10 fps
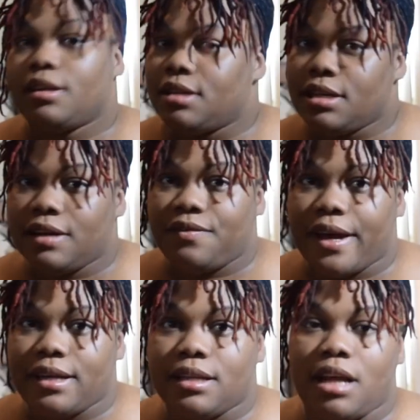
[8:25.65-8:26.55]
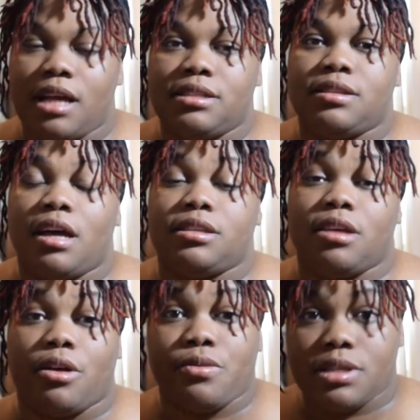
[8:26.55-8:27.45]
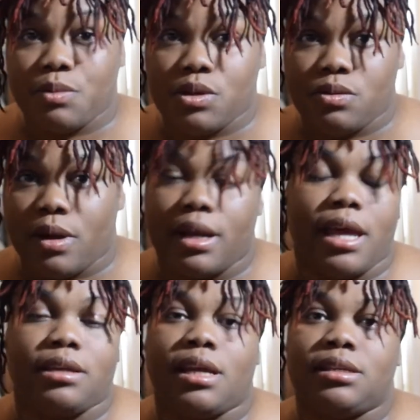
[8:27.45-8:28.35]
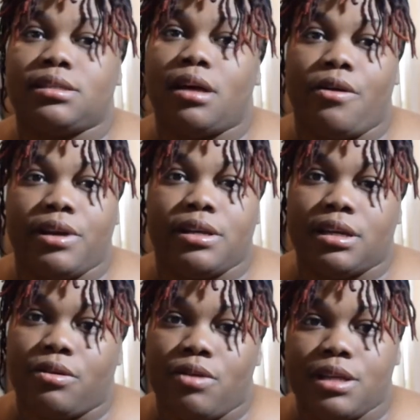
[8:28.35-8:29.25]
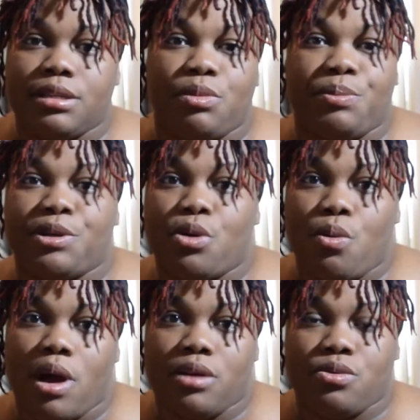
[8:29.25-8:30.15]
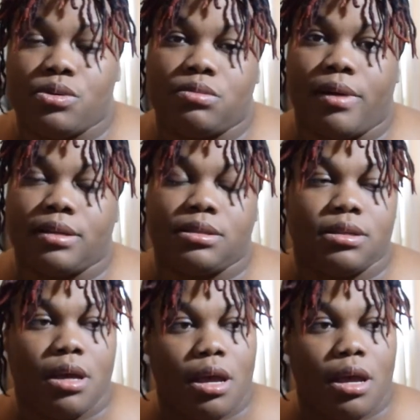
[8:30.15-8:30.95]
Did not find it. I saw a Christmas one like that is already decorated, but I don't want those ones.